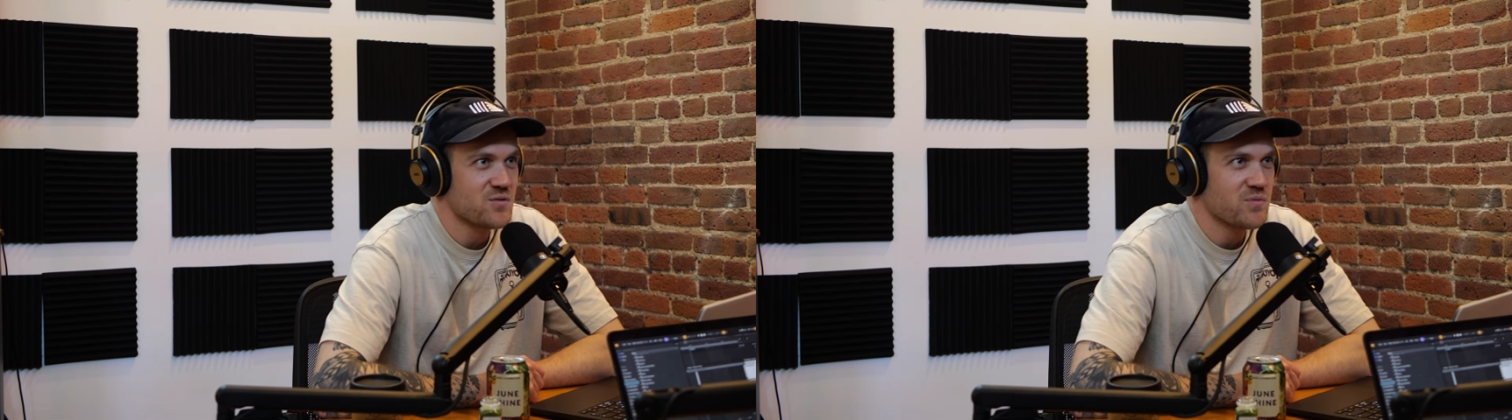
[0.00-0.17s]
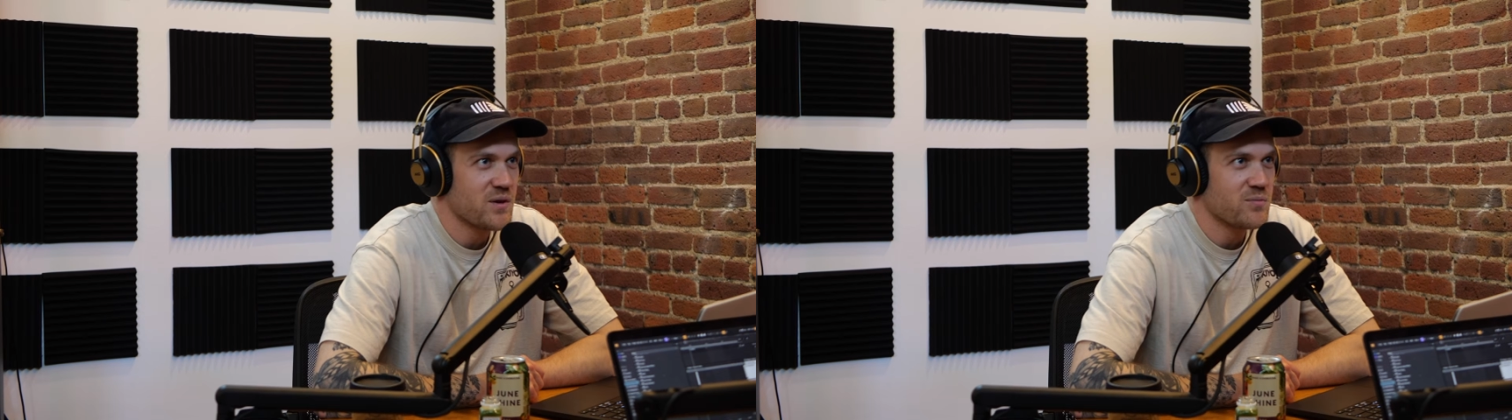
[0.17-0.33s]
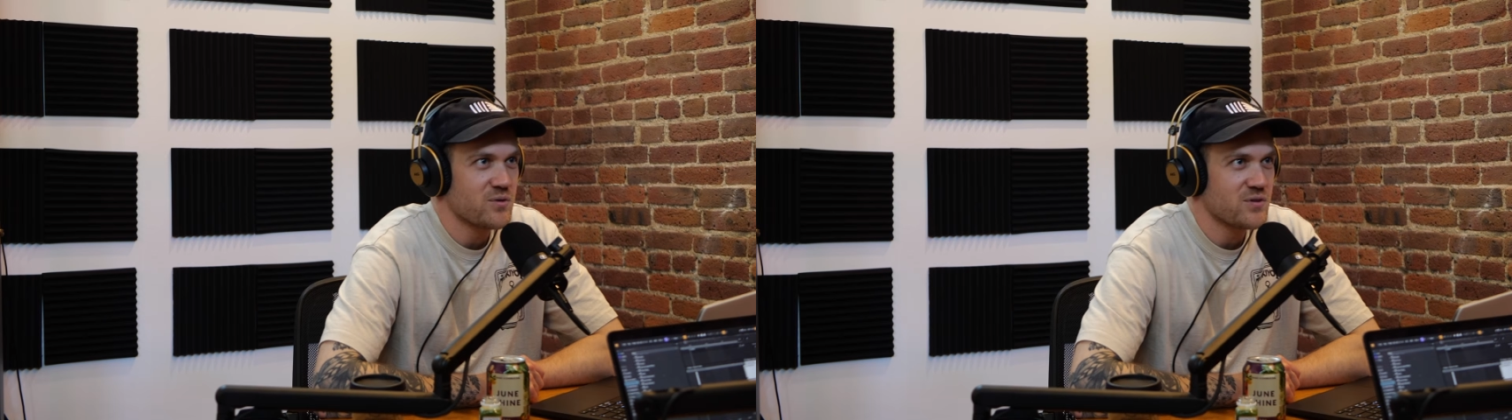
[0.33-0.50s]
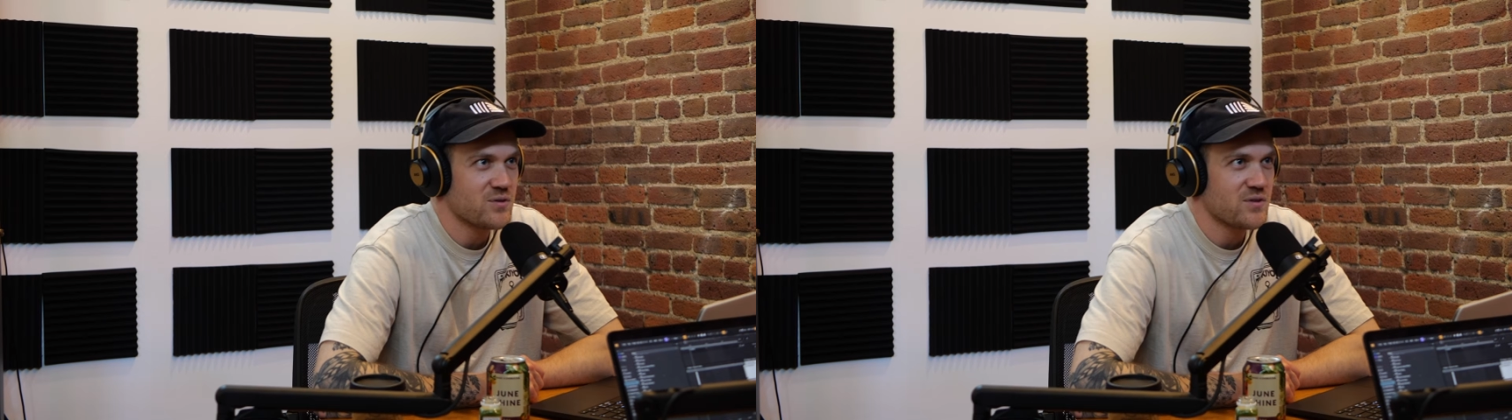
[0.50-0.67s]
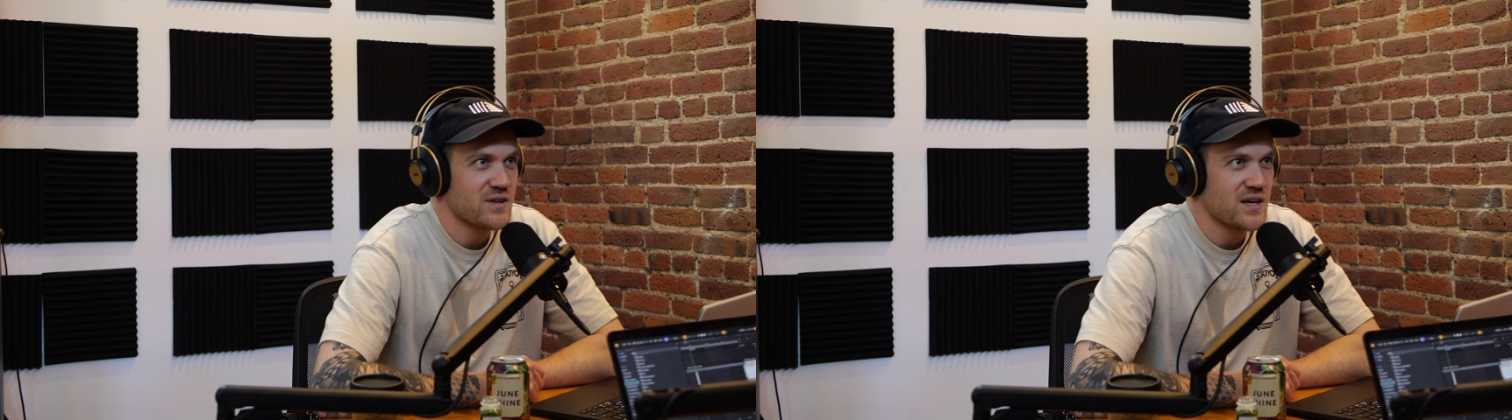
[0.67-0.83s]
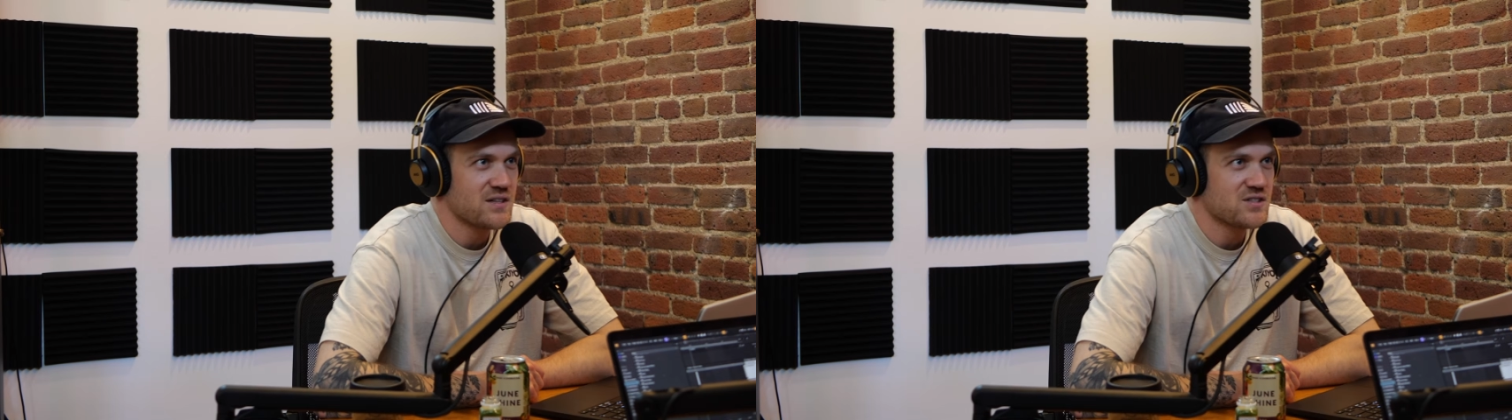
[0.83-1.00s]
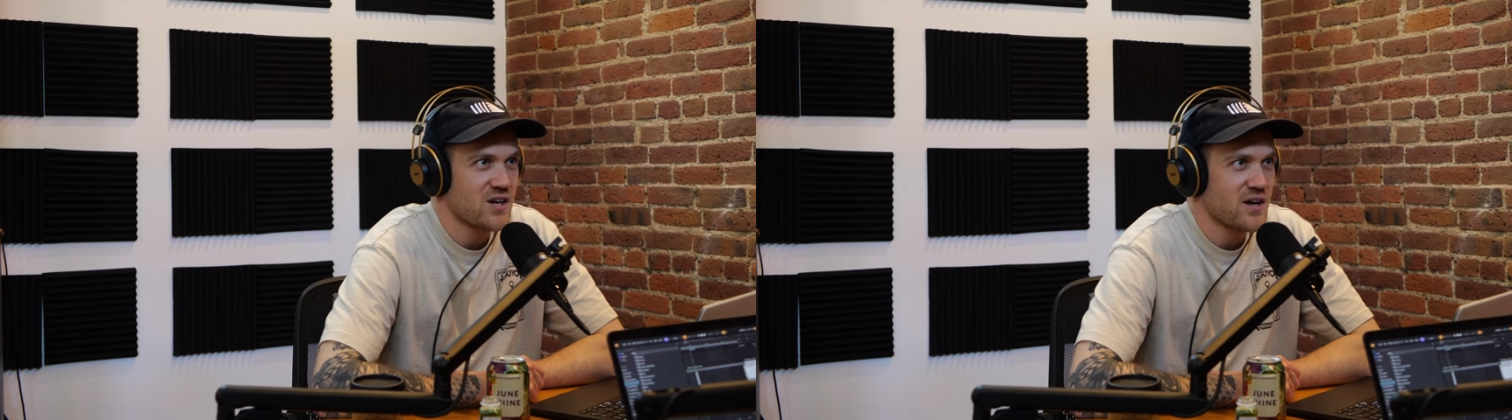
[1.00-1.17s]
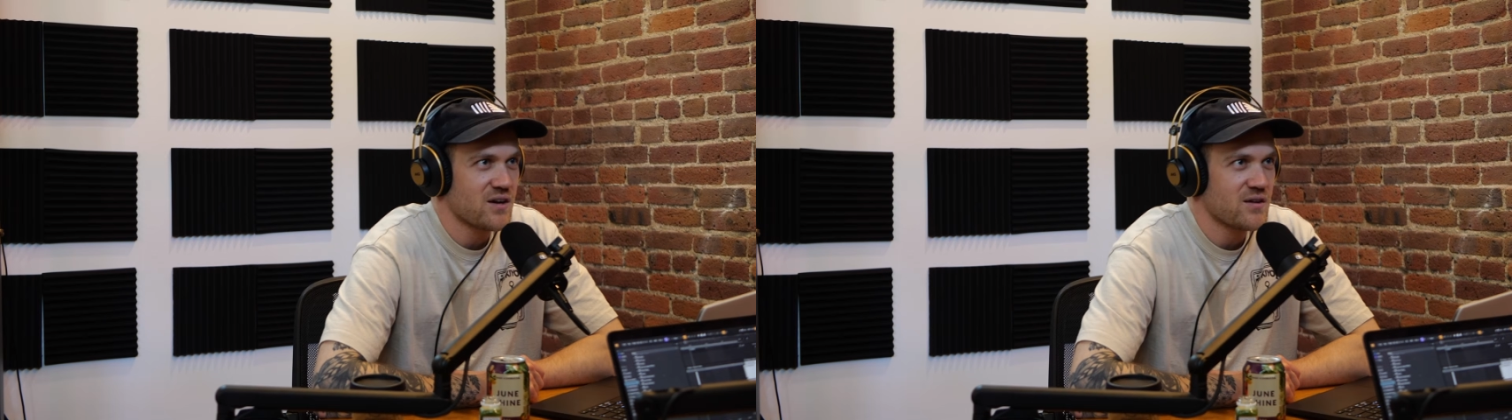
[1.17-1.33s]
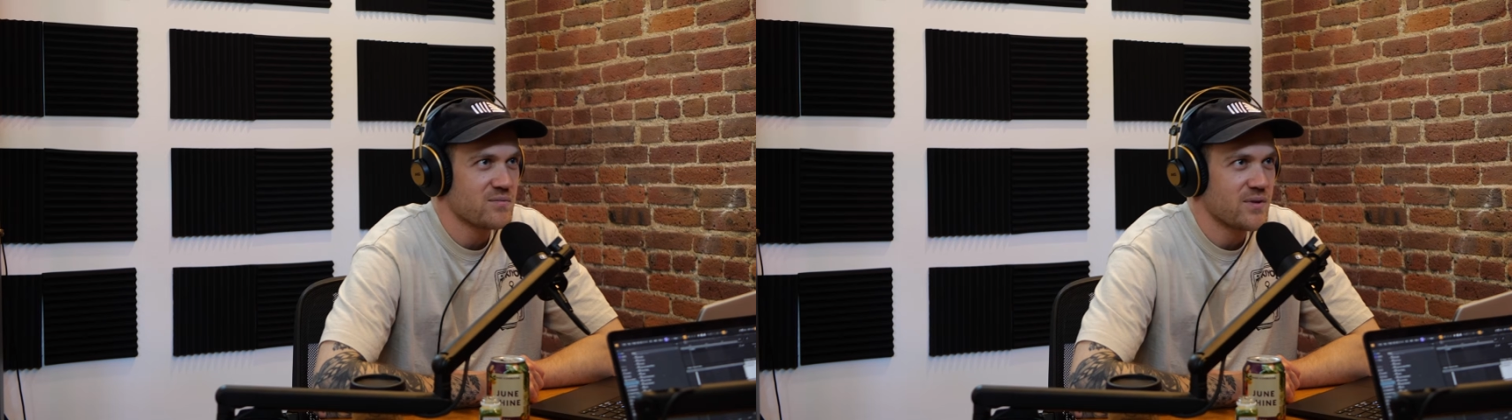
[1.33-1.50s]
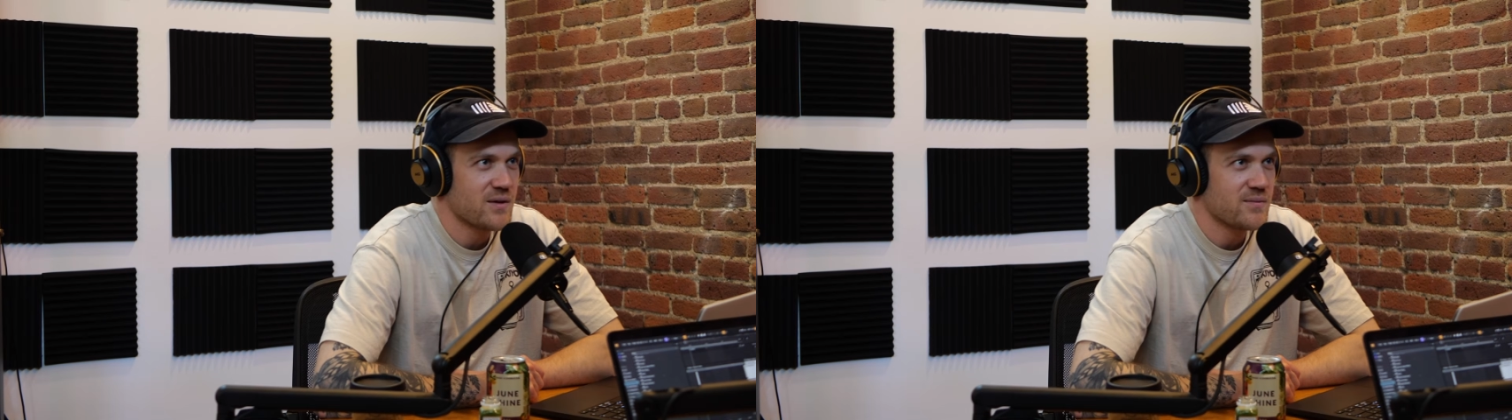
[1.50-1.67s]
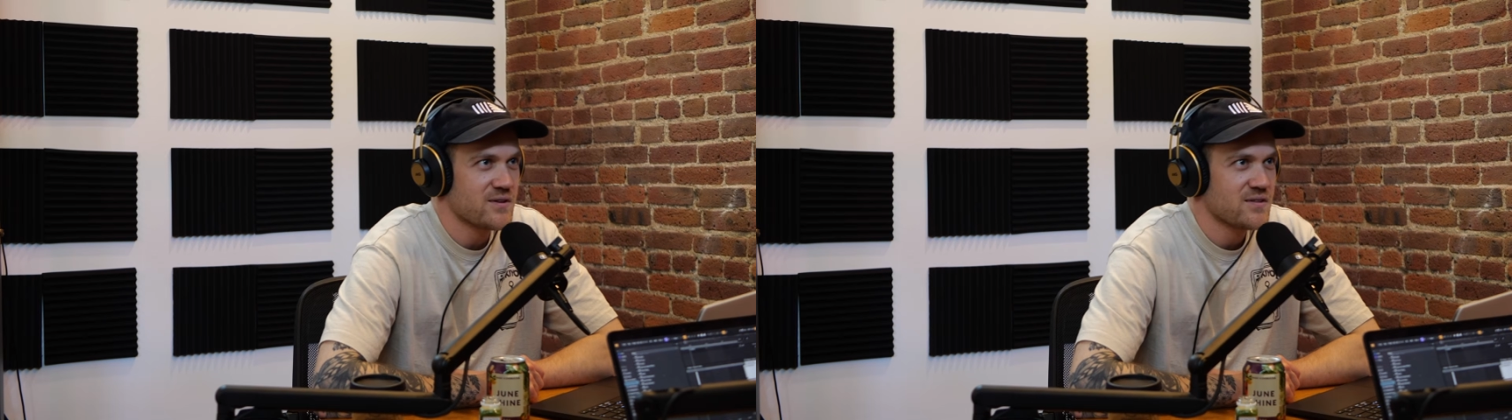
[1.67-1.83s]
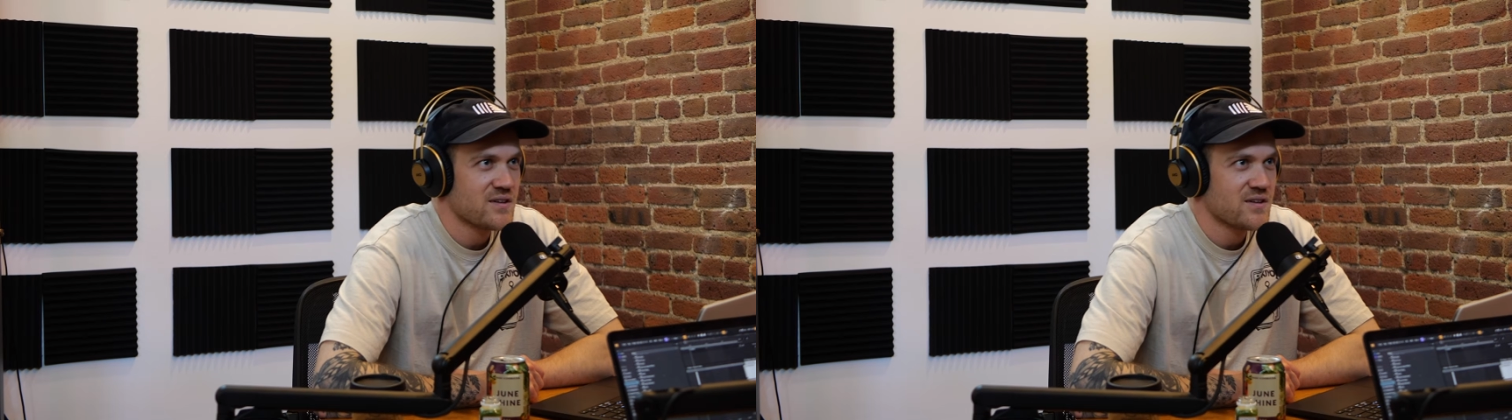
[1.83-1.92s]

people doing that job, maybe.